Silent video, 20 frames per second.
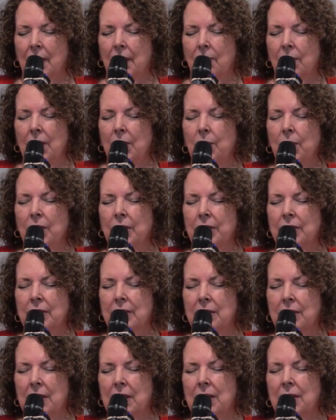And we want to
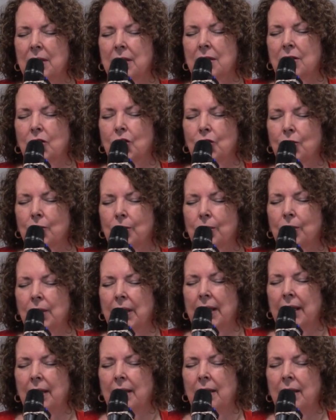sit
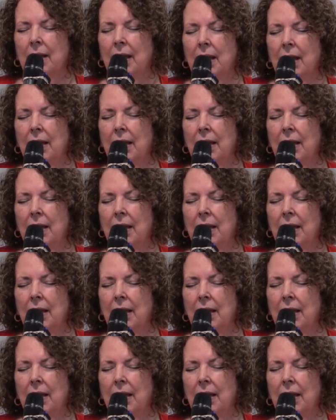truly